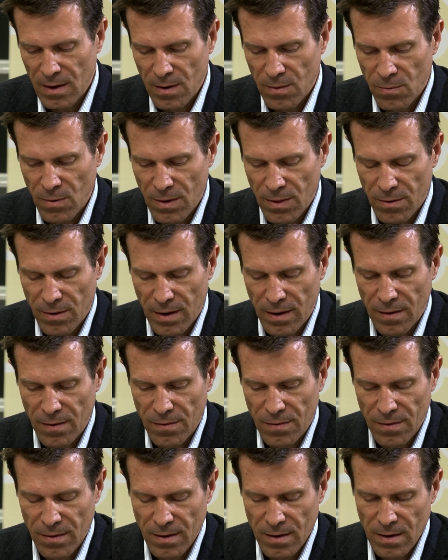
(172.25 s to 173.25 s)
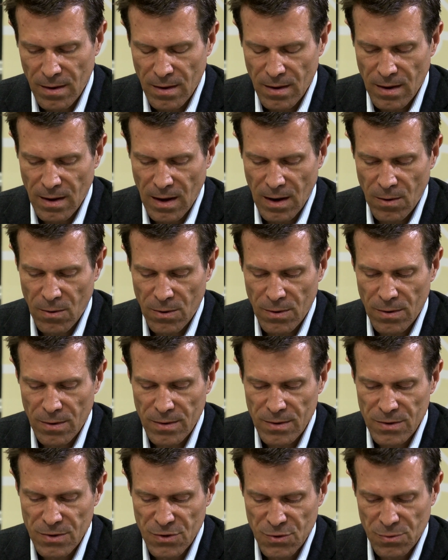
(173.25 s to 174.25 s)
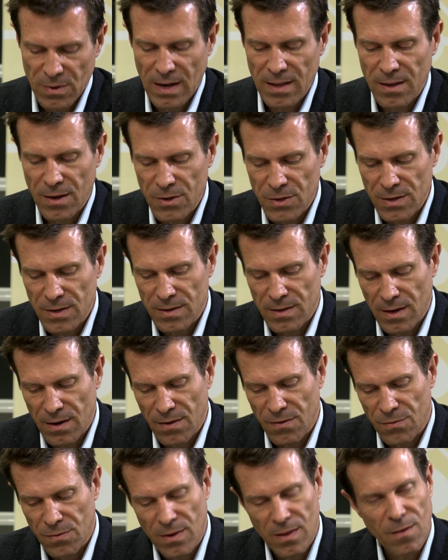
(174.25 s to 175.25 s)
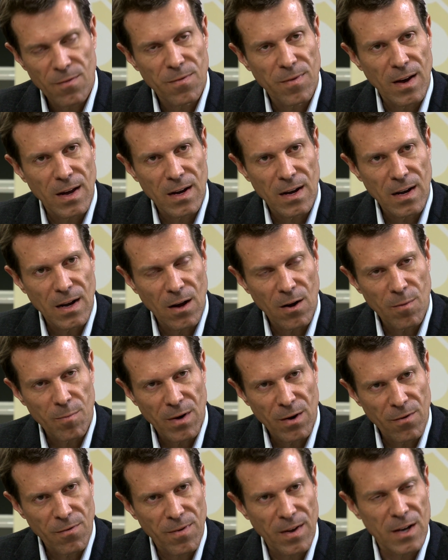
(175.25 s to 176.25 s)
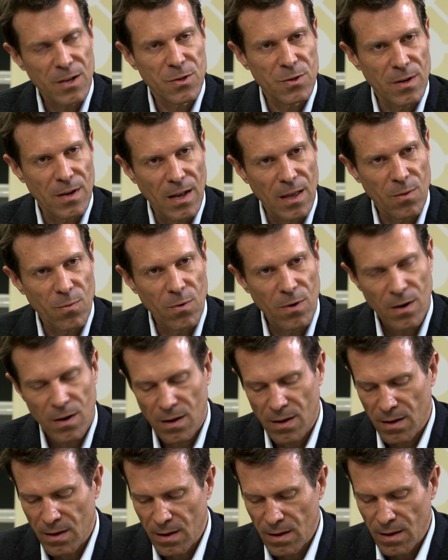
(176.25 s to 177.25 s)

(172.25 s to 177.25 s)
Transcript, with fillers: whether it is our strategies that is redefining our manufacturing network.